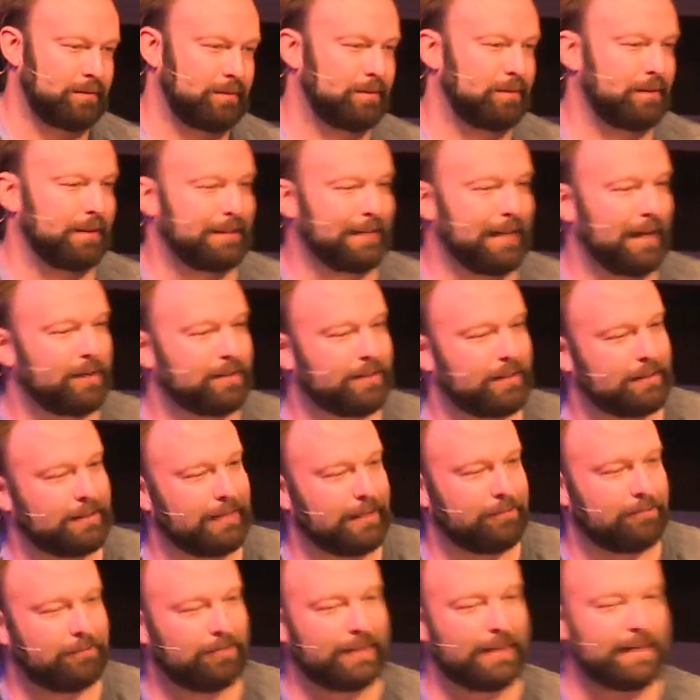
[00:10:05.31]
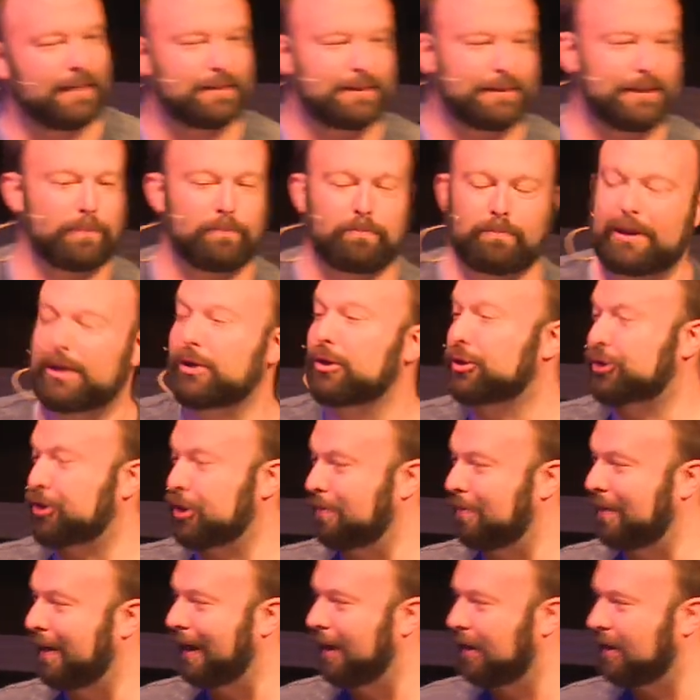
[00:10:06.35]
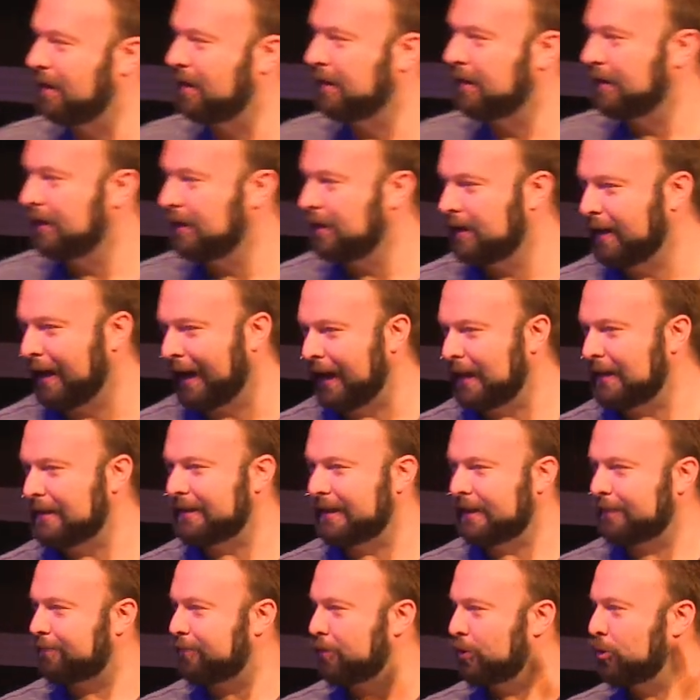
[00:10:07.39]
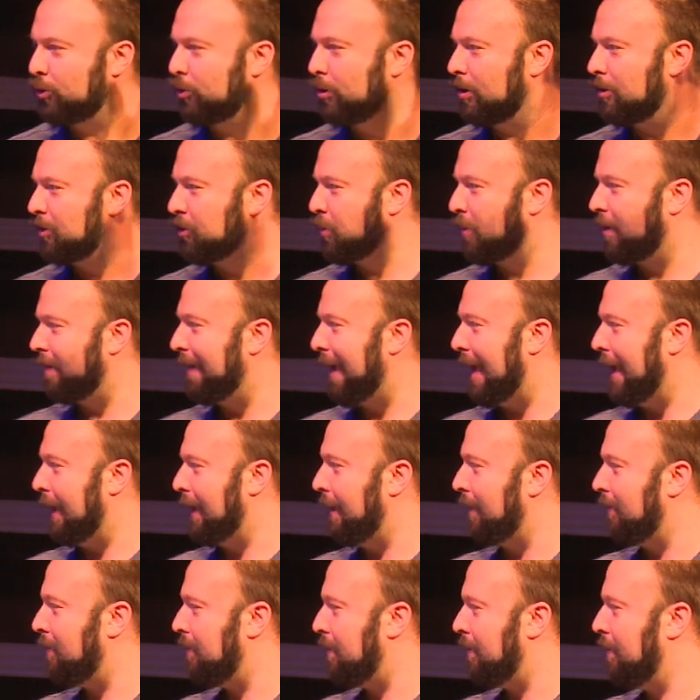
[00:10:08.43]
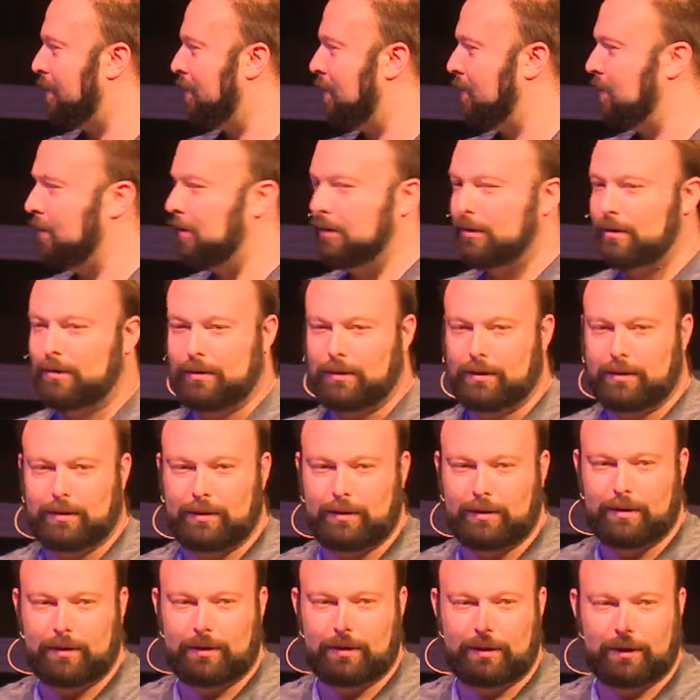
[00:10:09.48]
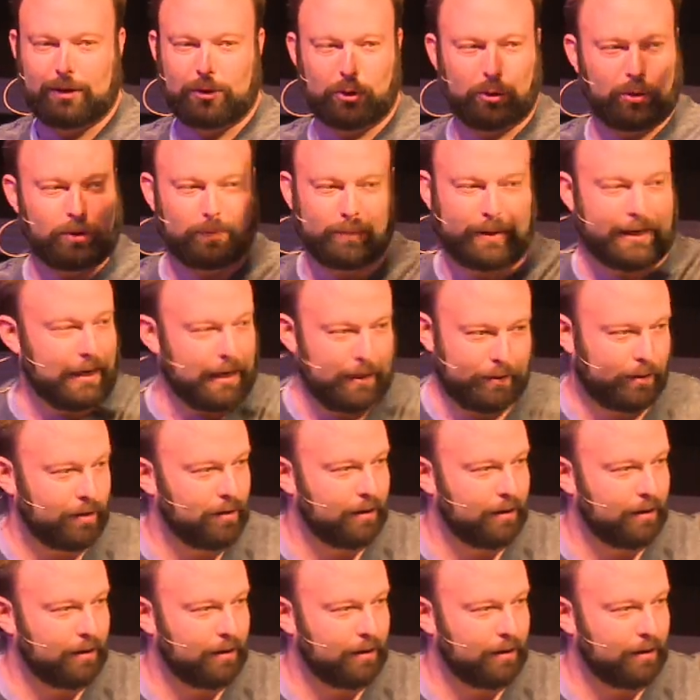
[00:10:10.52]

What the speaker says: It tells us he flees to Beersheba. Hands up for who knows where that is. Cool, me neither.